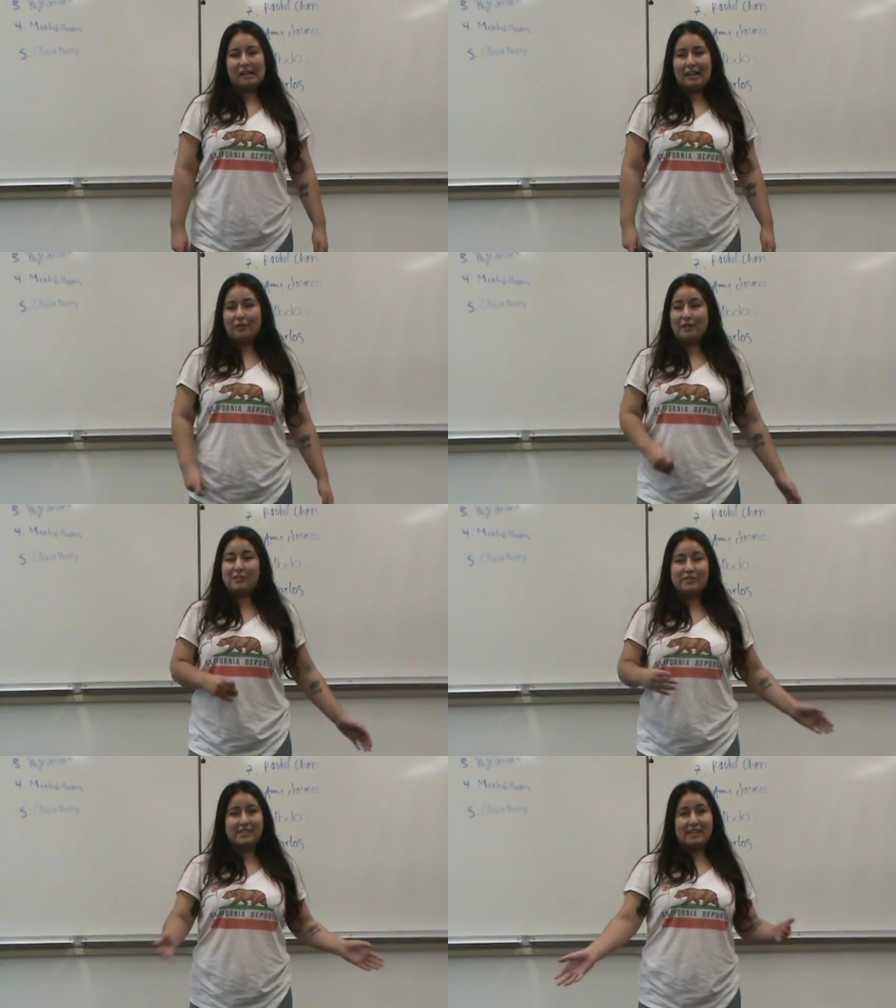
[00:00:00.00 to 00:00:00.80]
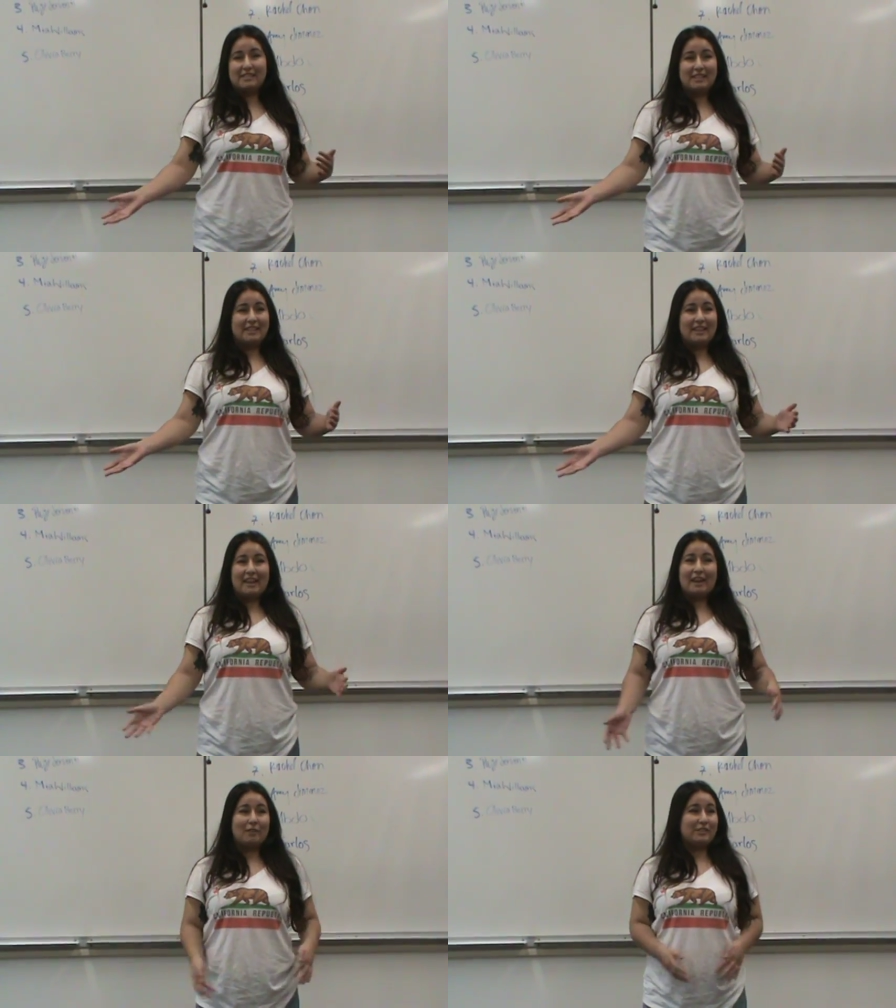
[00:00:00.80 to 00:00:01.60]
anyway, towards the end of the
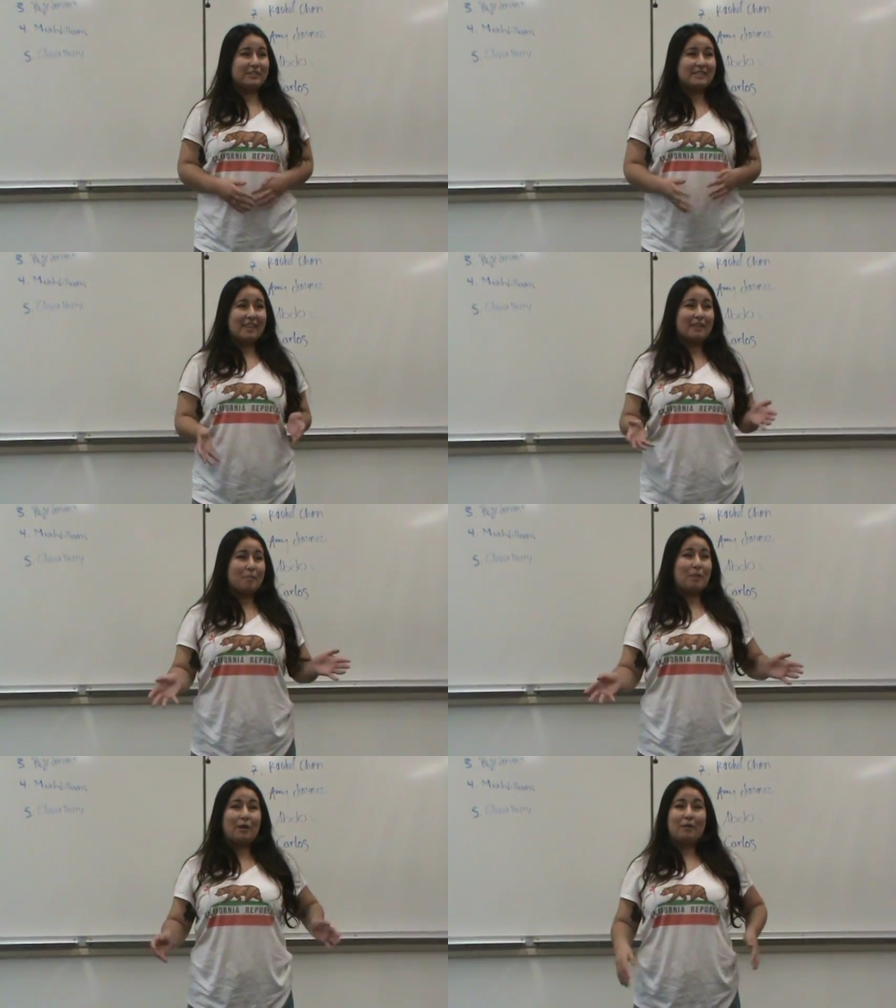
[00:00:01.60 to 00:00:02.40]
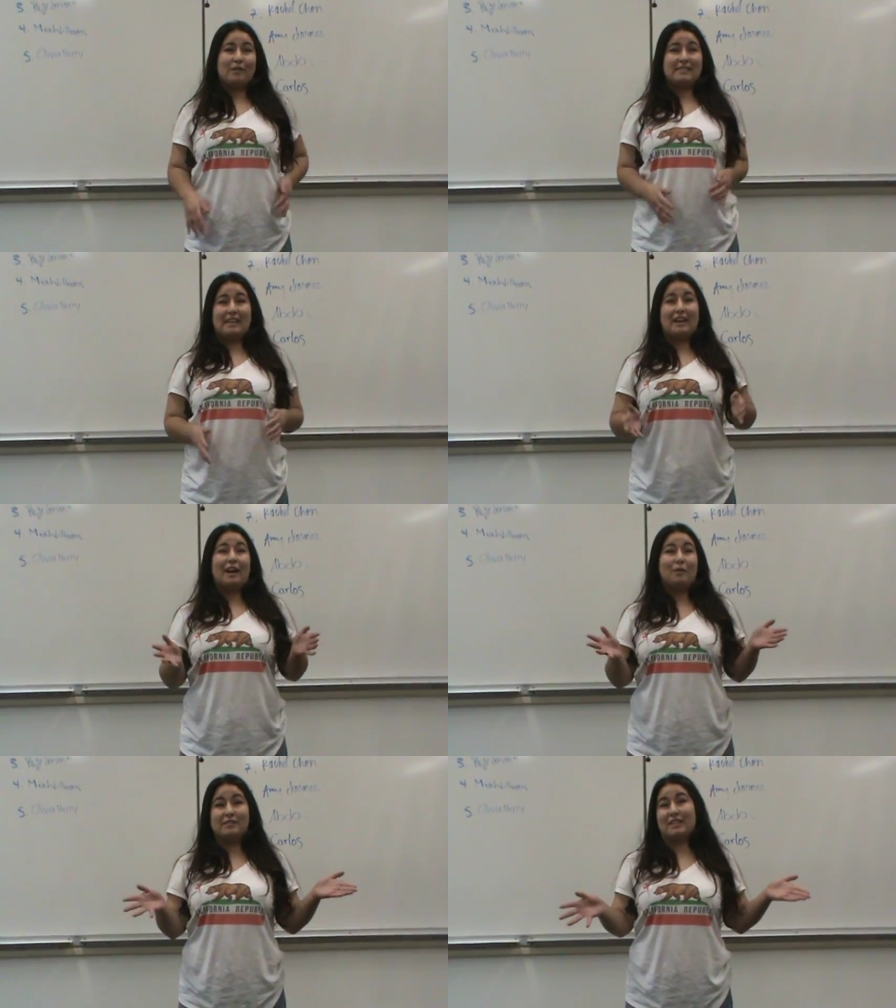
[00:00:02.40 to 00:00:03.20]
day, I was just at that point where I was like,
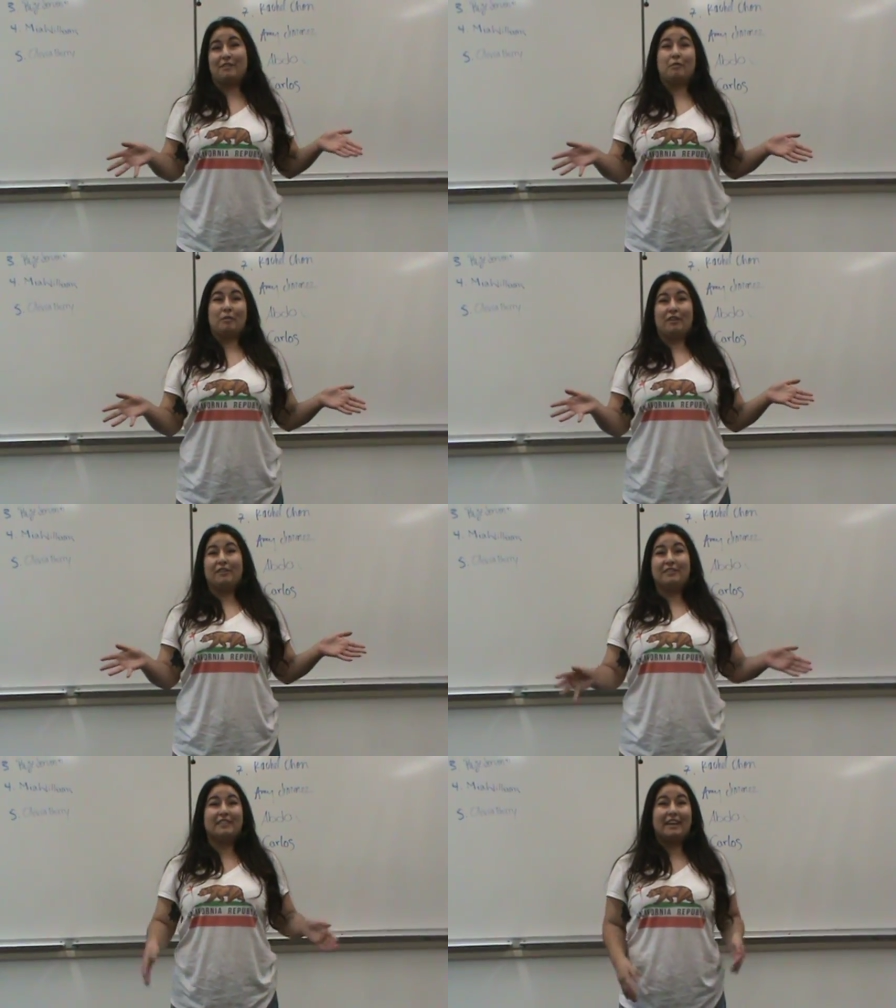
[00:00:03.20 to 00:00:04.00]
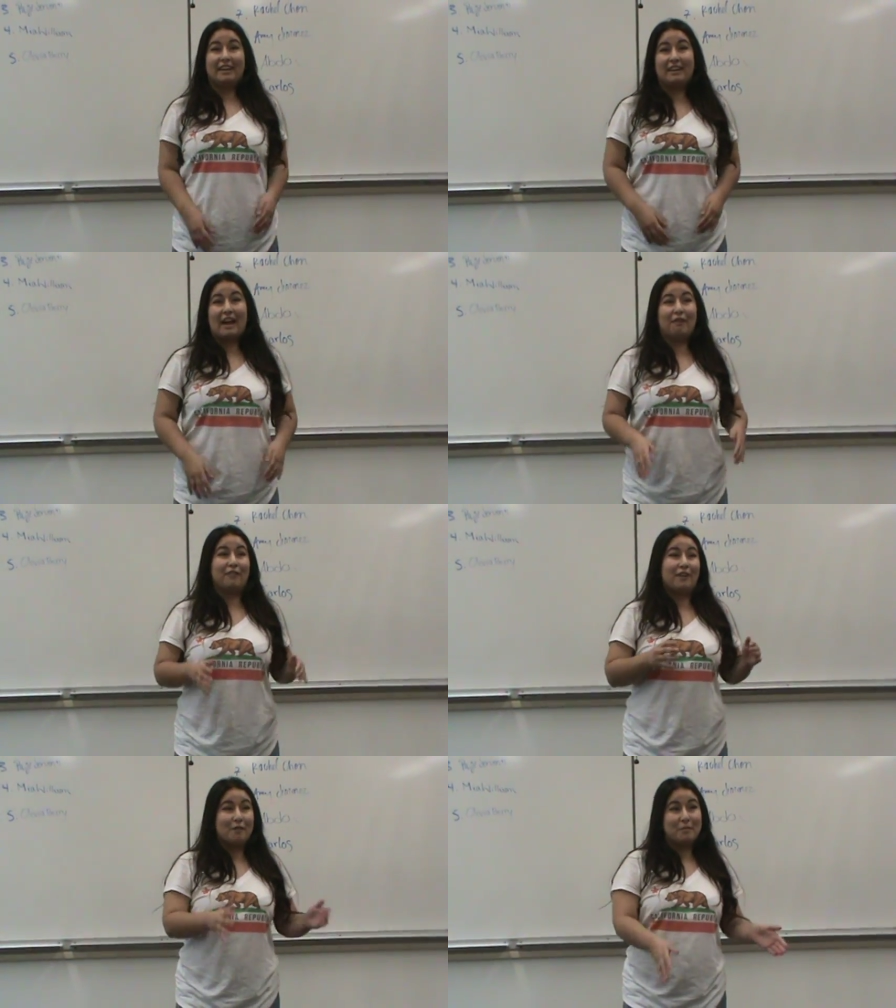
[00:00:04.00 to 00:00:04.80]
I wish I never brought you. Like, I
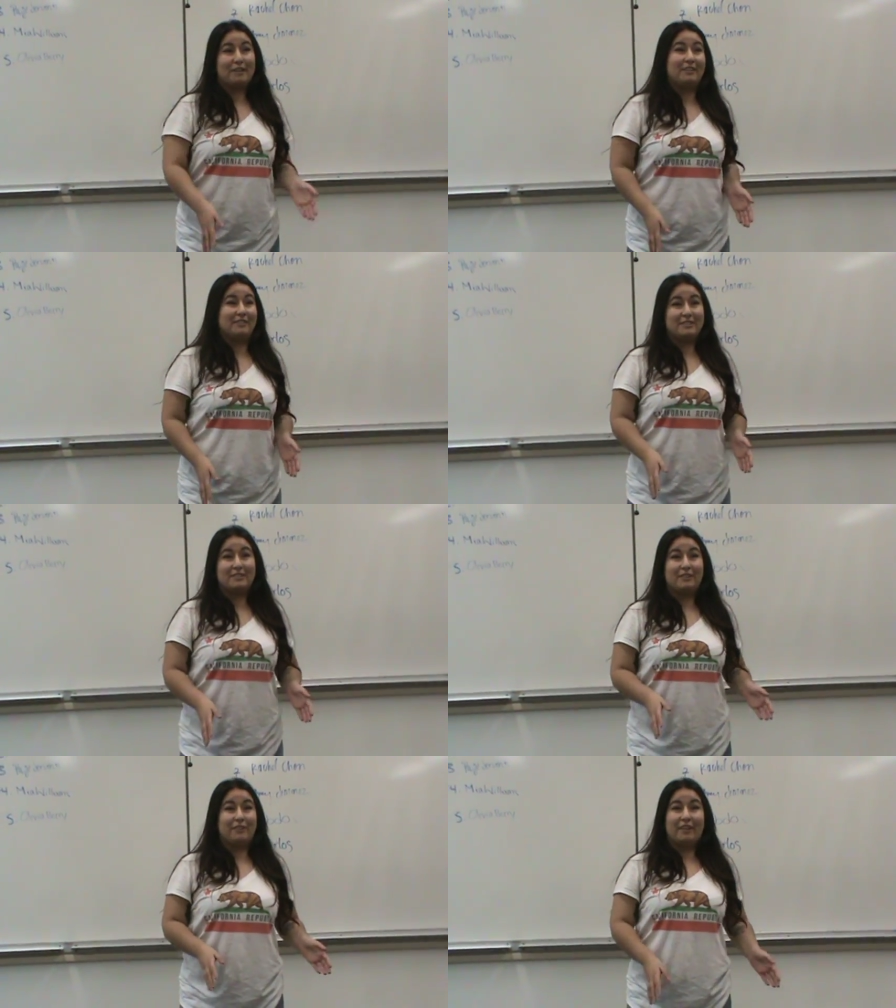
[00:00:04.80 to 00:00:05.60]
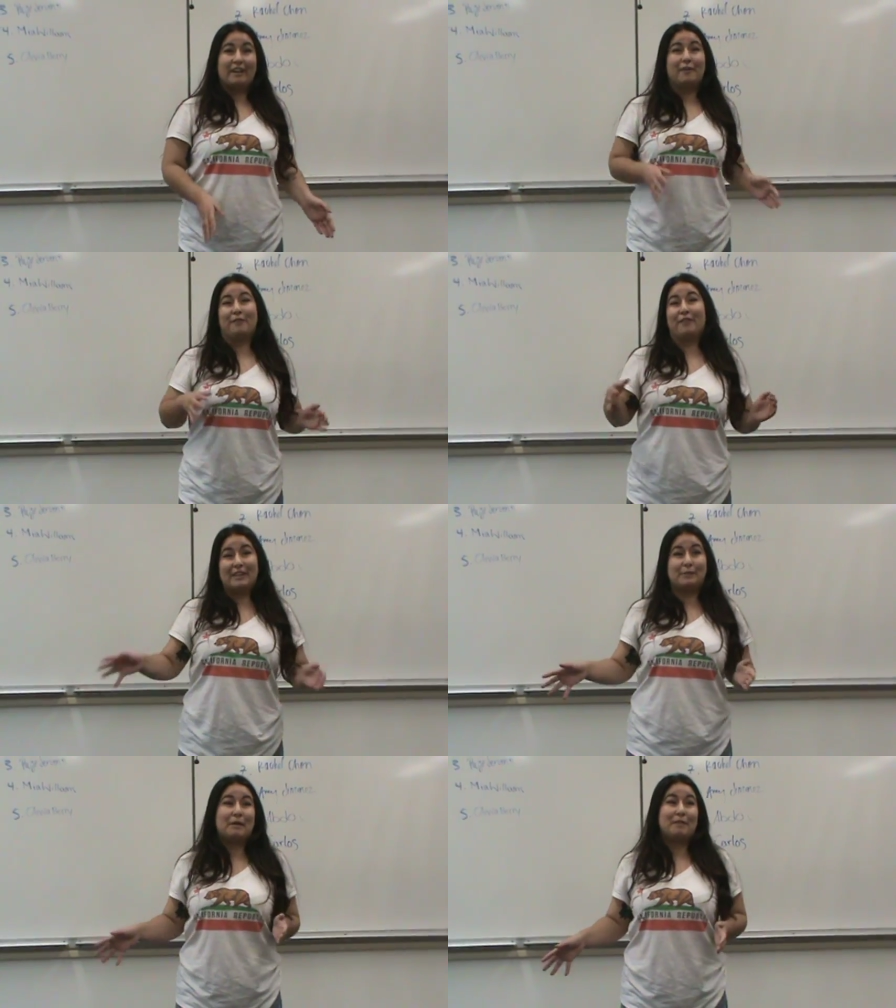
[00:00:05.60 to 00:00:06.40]
regret bringing you to New York. I
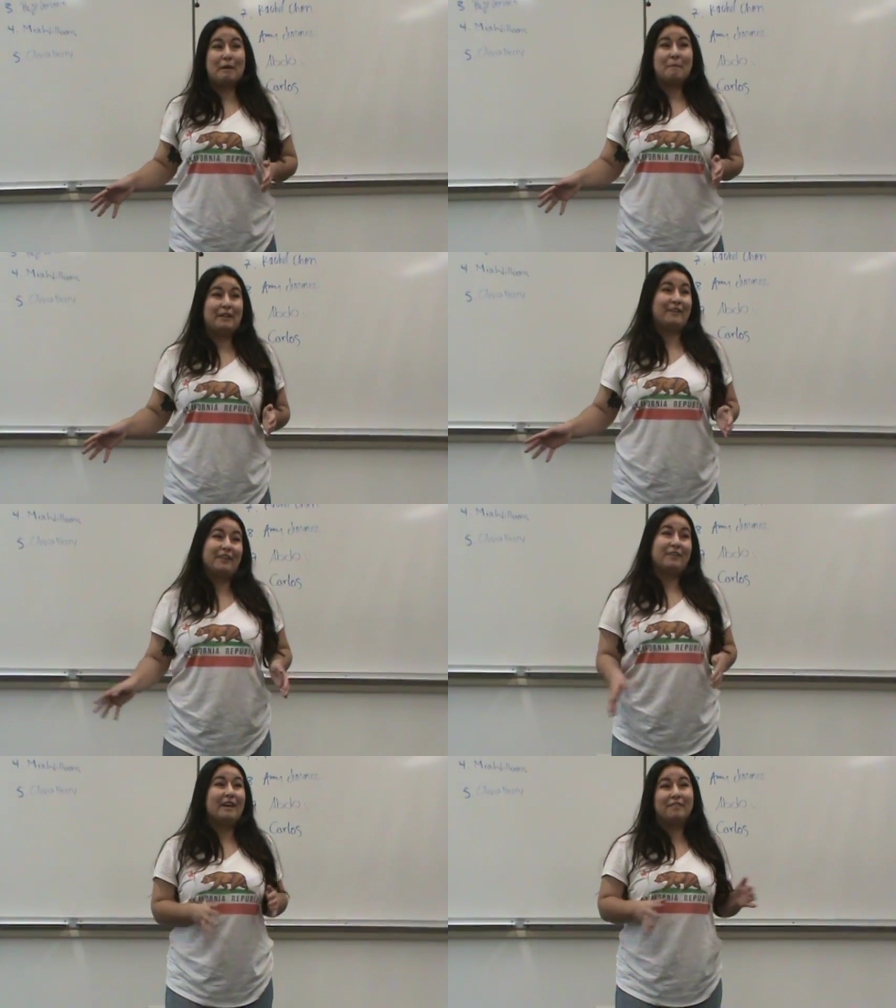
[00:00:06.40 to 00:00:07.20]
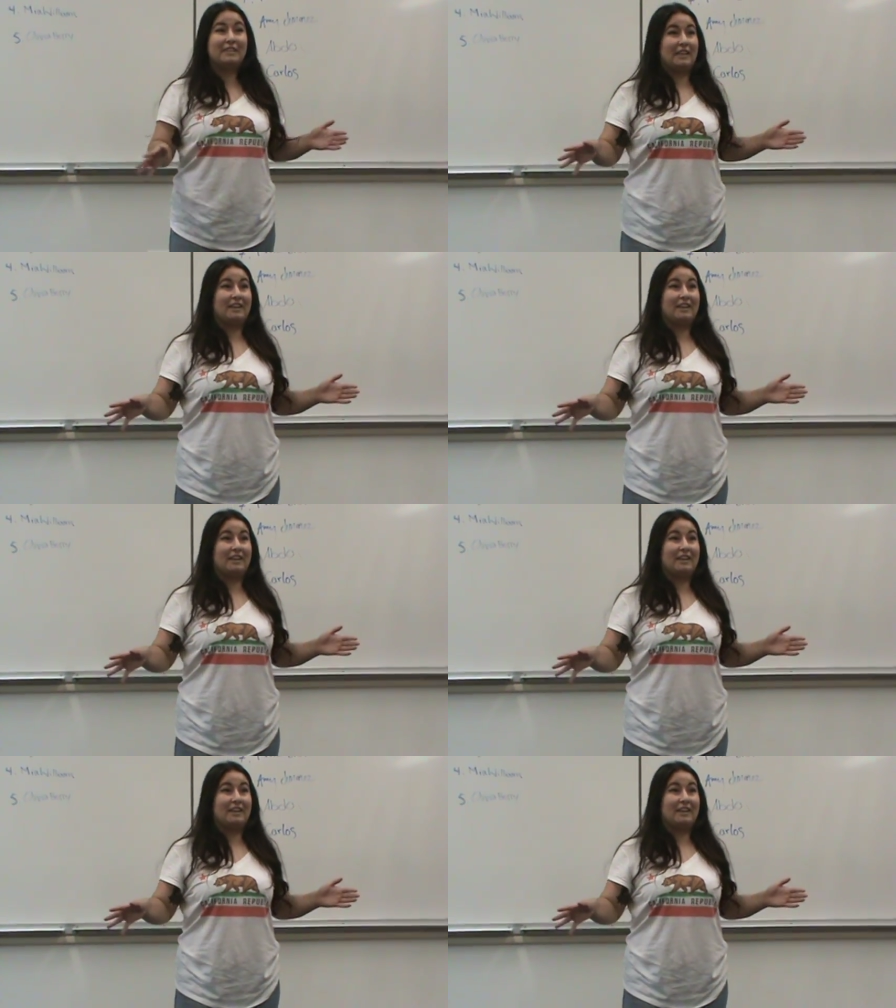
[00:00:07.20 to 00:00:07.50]
regret spending my money on you. Everything.